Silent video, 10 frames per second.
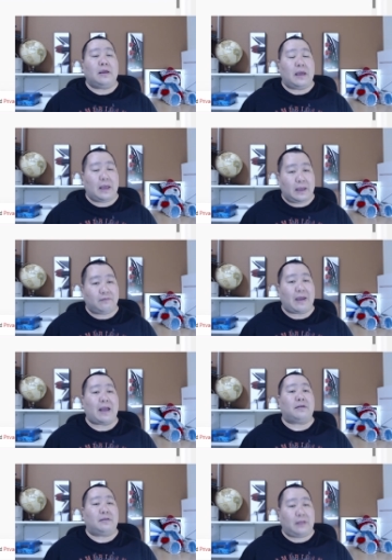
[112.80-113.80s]

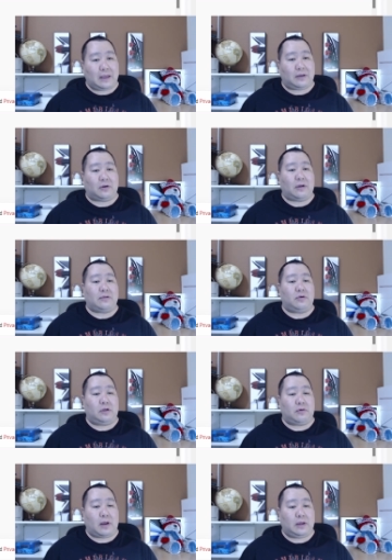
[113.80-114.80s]
AVAX Staker. As you
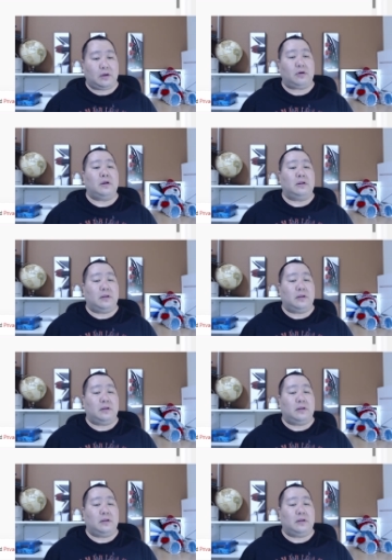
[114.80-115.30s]
see right here,